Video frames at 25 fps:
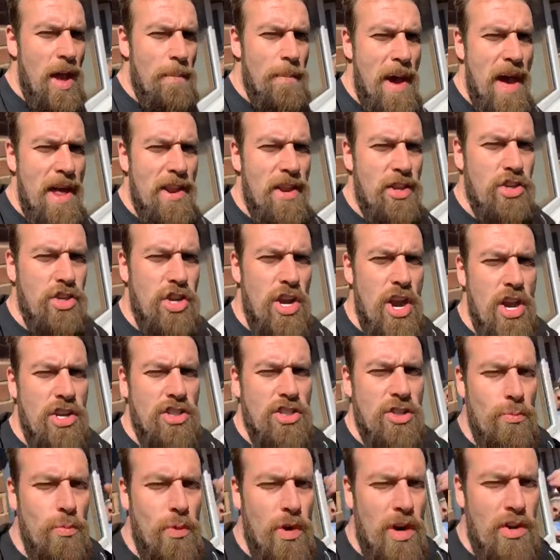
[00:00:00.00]
about the
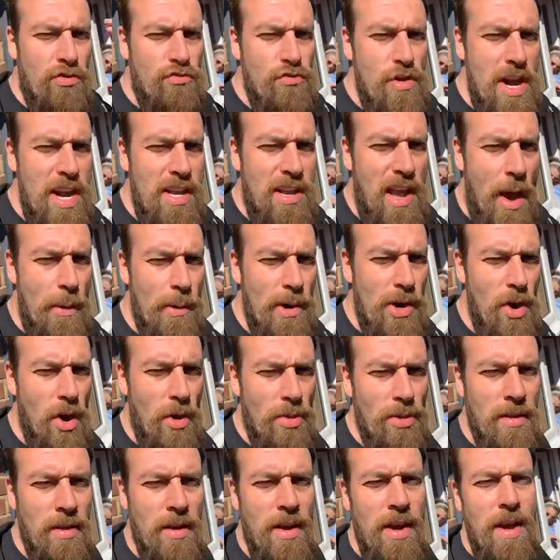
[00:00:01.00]
church and what is really going
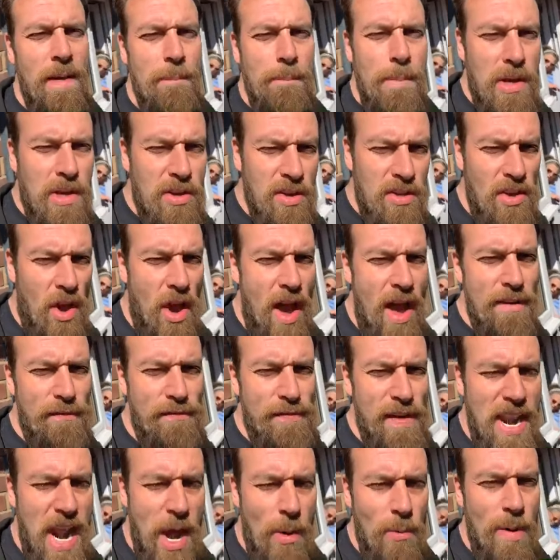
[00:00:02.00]
on, because I am
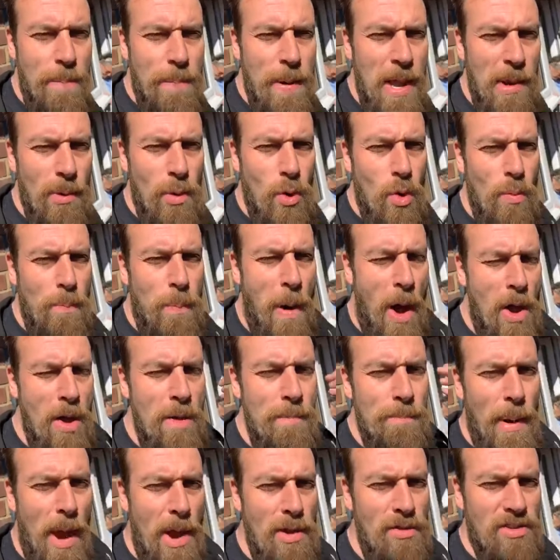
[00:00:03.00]
fed up with people
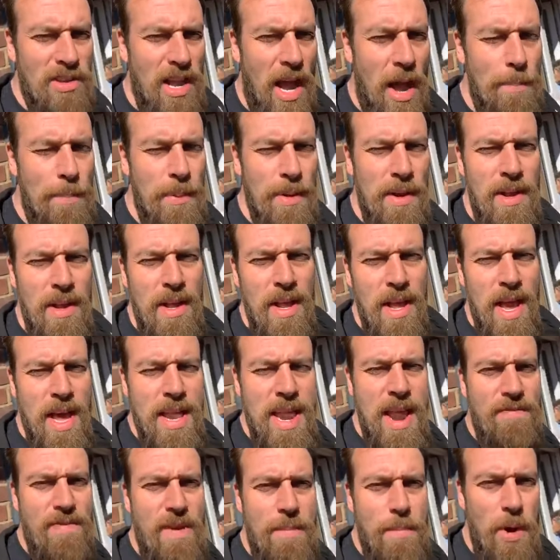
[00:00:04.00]
putting posts up
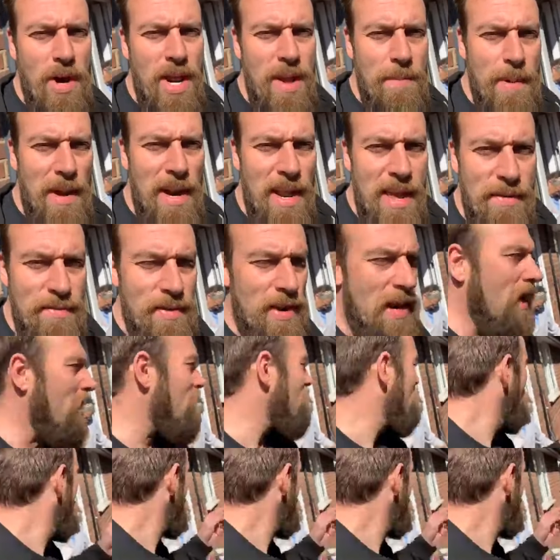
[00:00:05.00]
and everybody believing it.